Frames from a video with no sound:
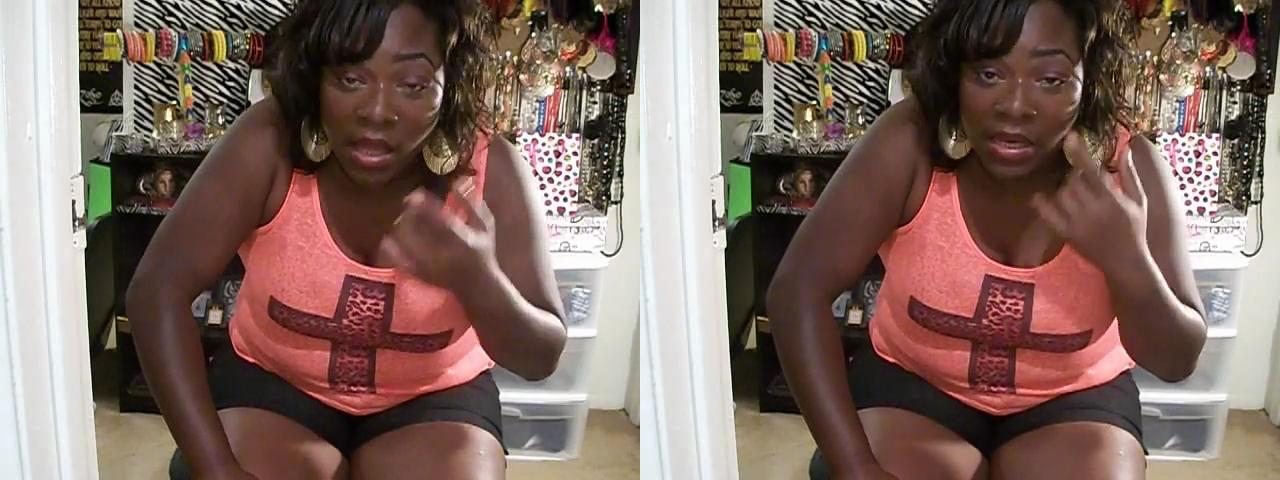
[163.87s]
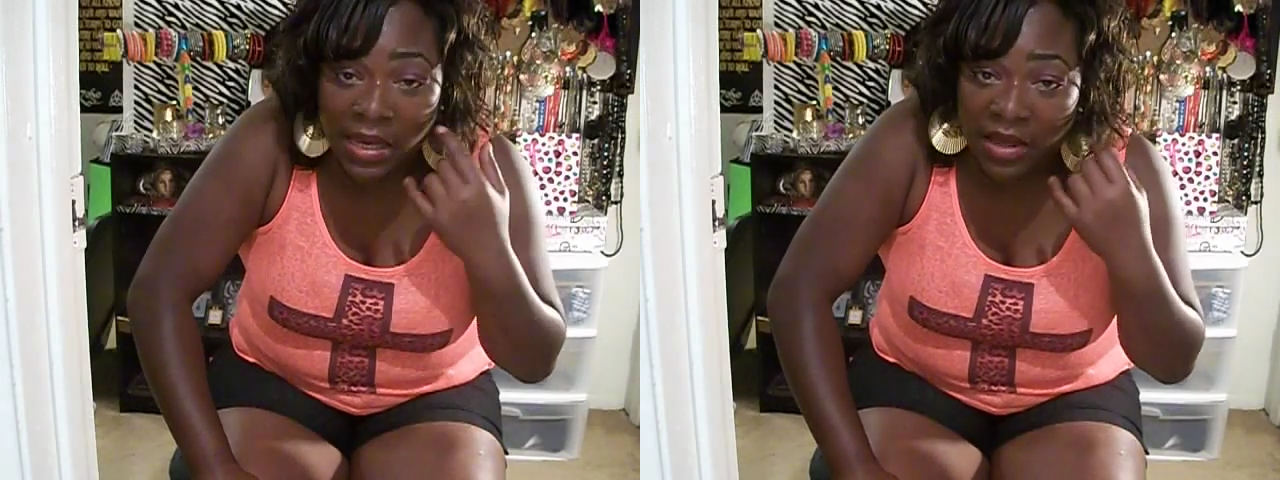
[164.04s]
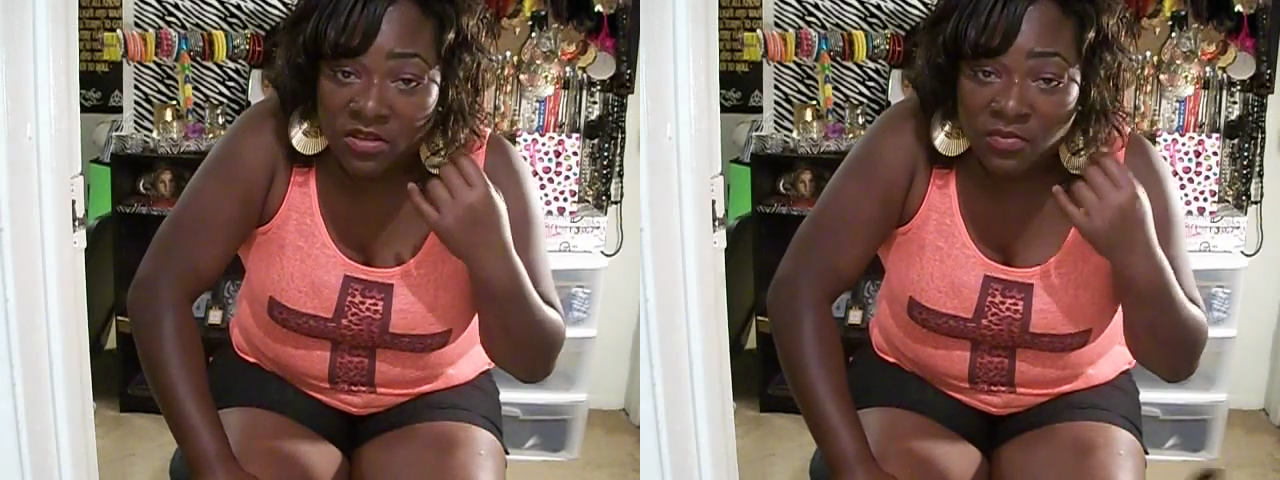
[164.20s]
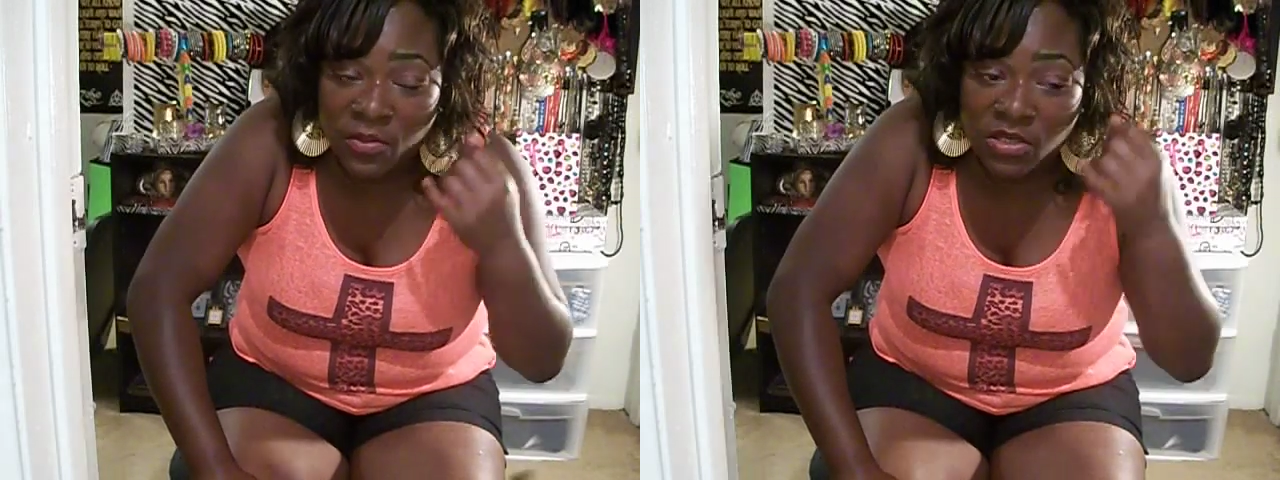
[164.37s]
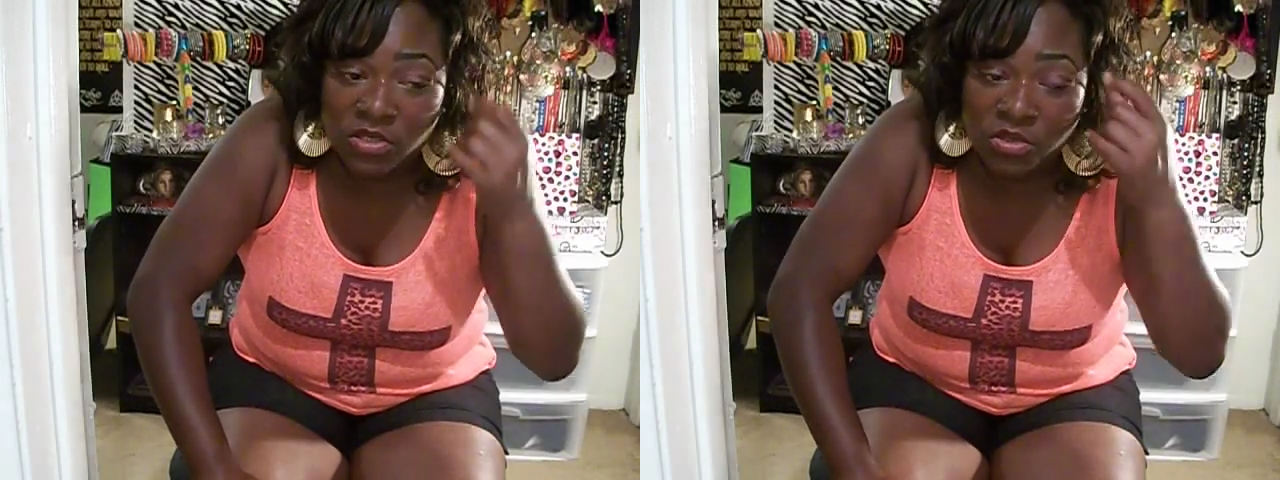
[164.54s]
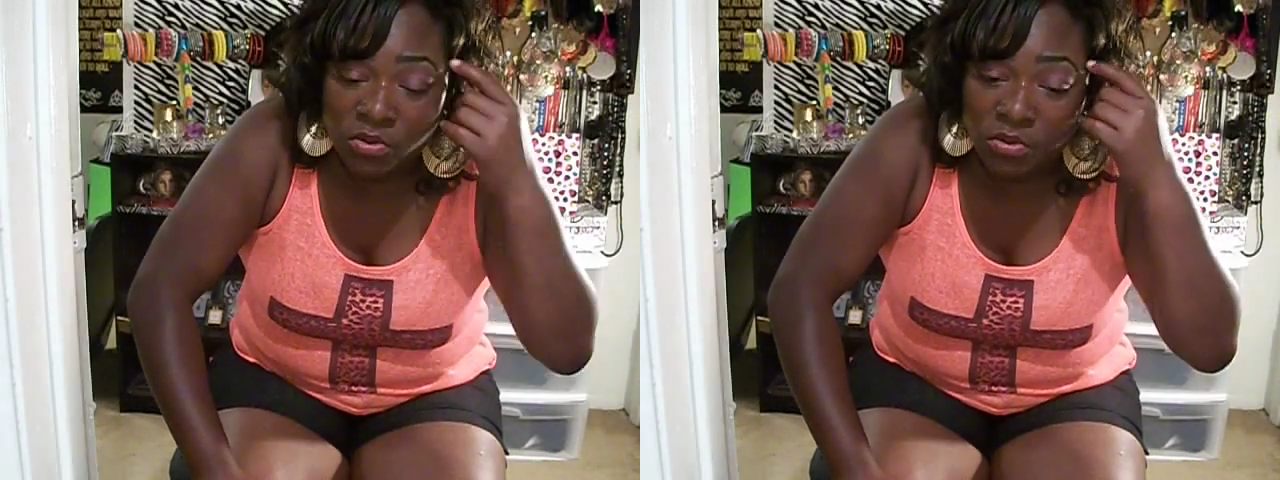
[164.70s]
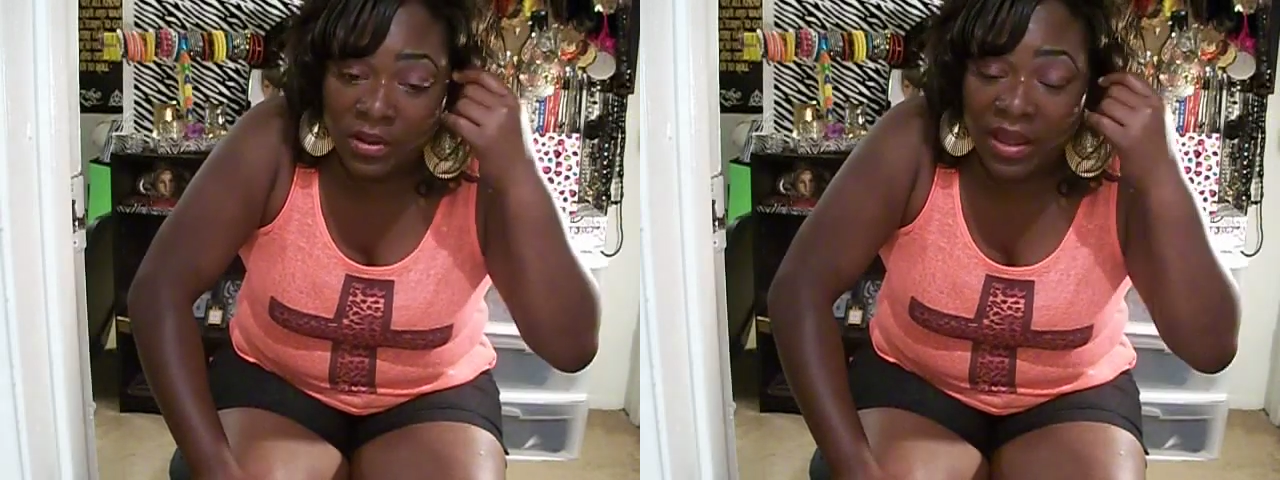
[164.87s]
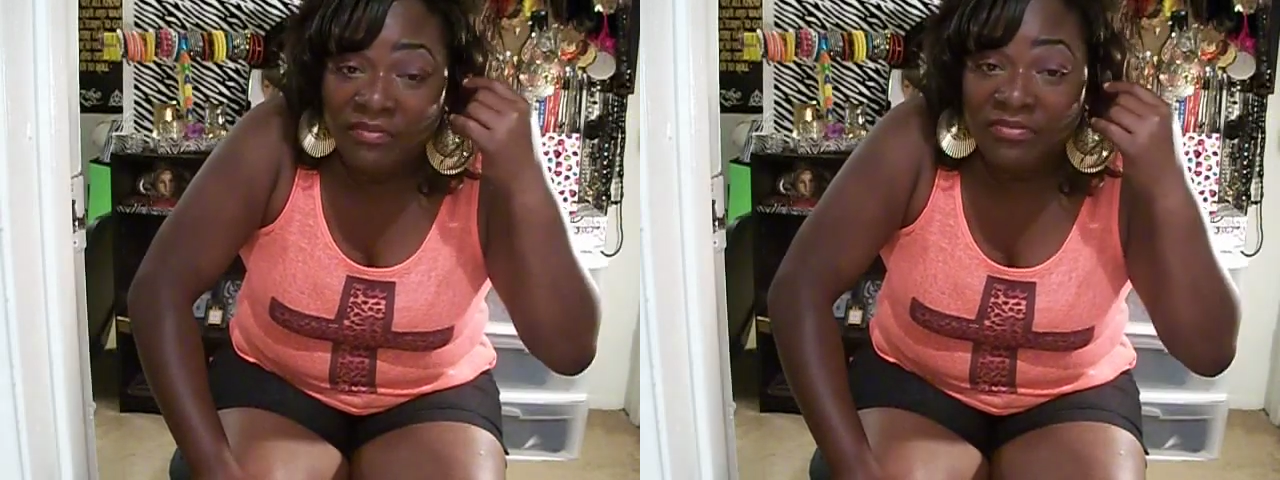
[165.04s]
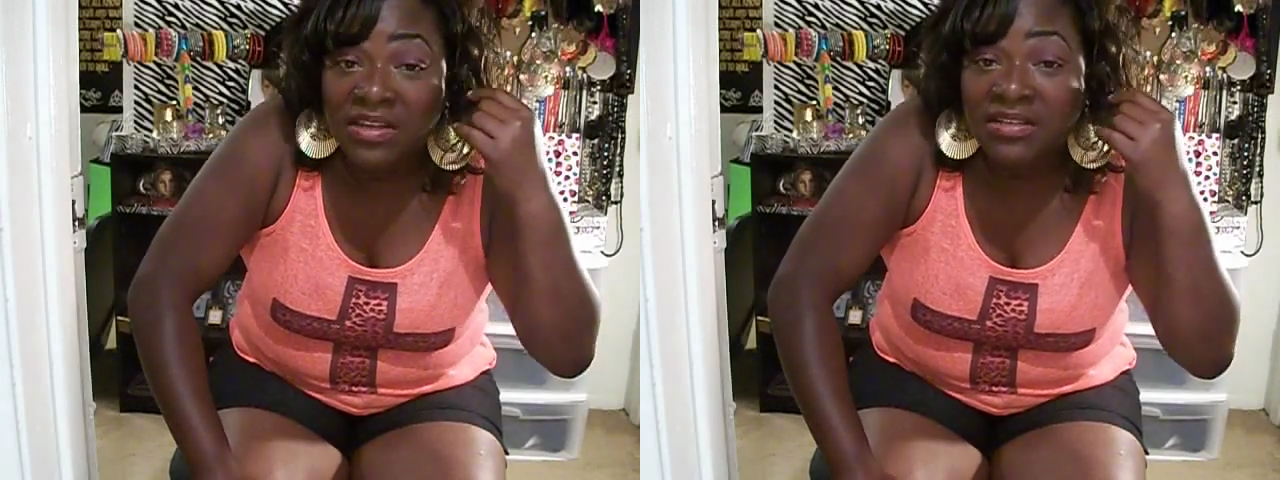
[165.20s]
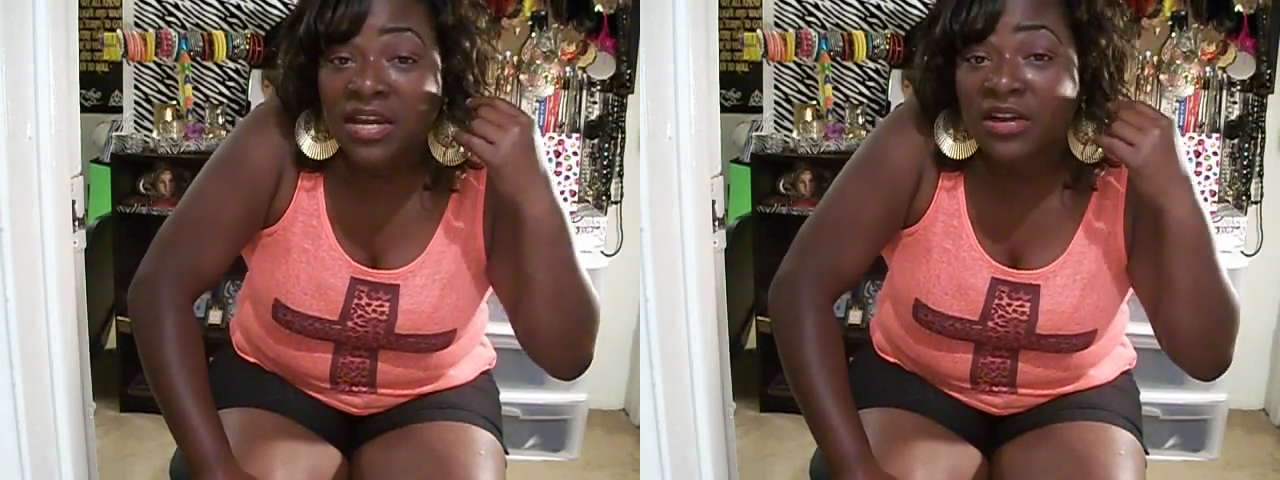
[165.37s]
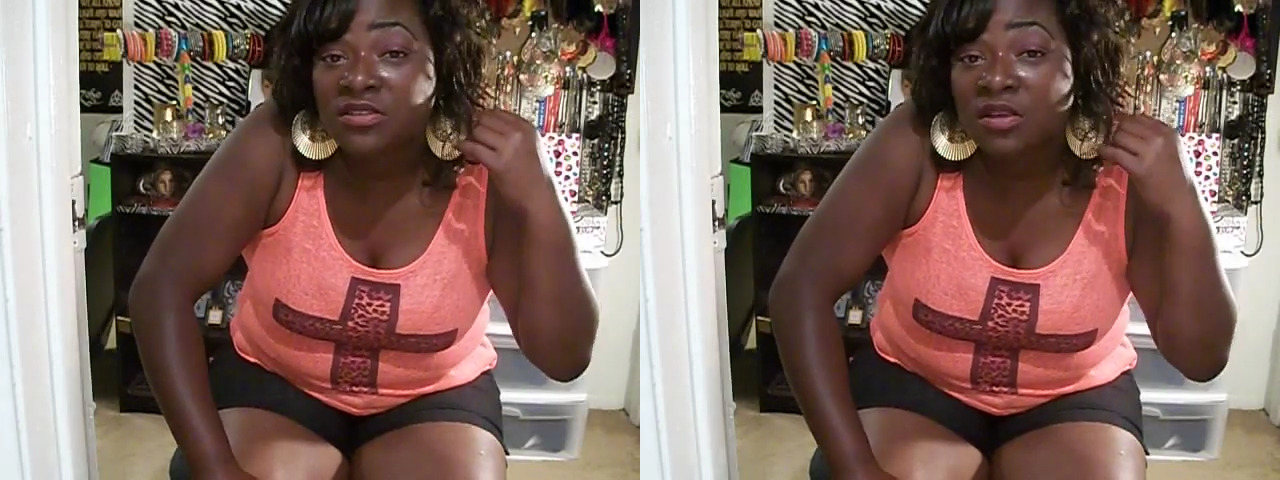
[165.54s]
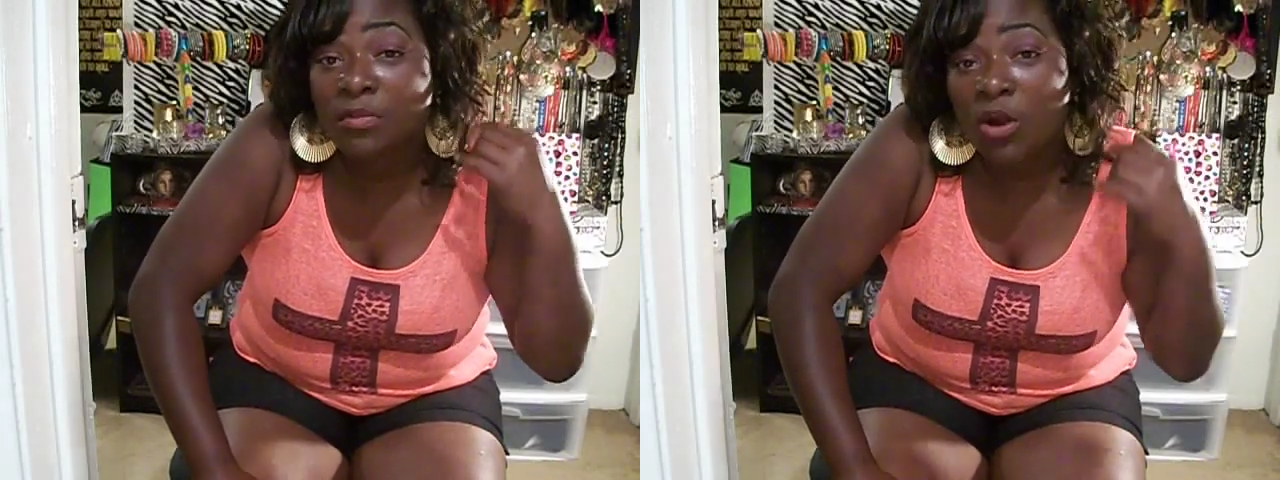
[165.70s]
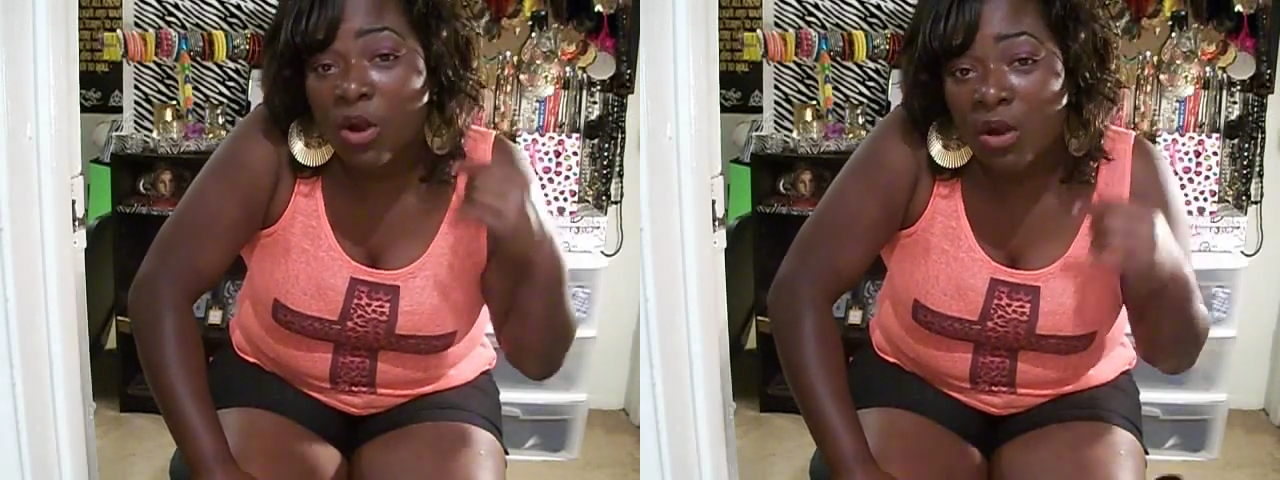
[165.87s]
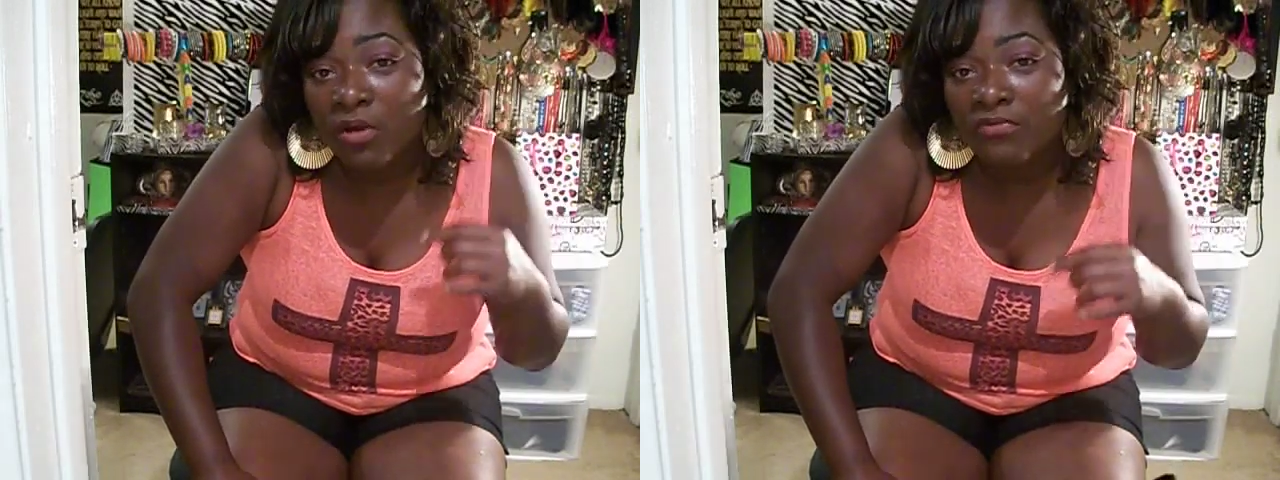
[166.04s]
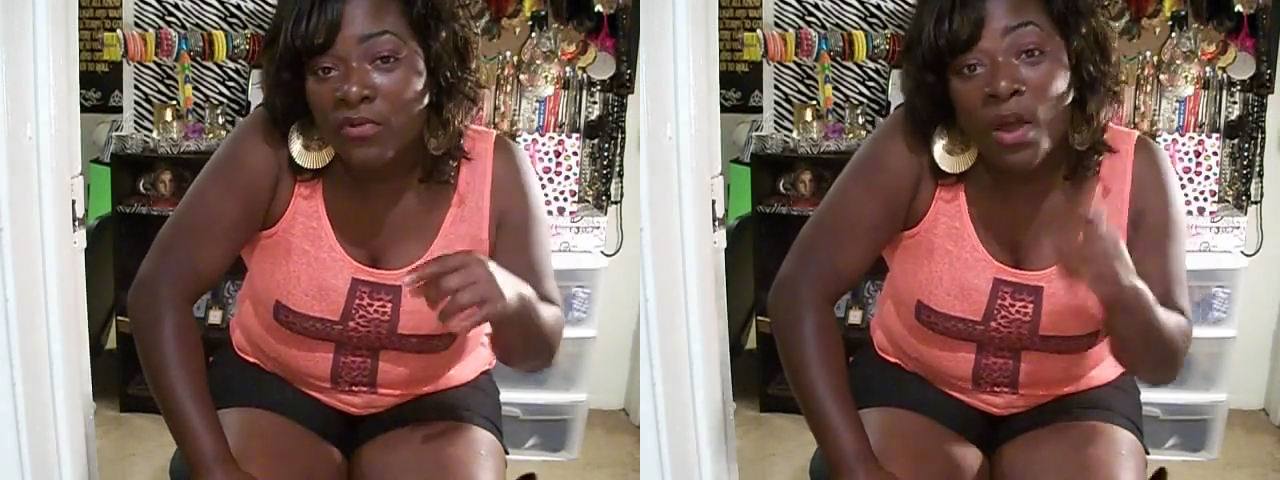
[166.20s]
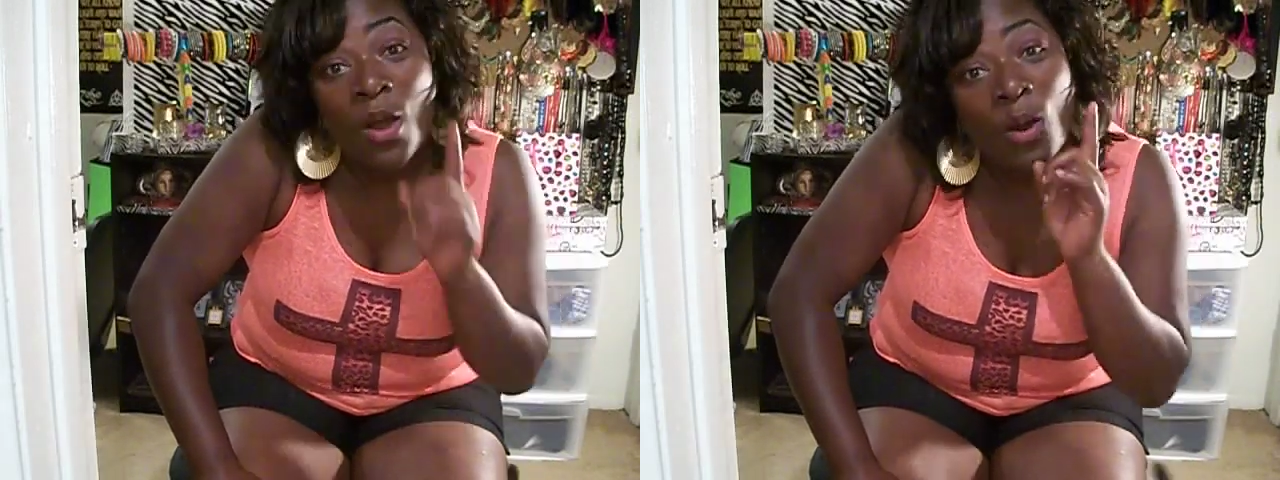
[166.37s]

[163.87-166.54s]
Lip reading: allows me to have the entire summer off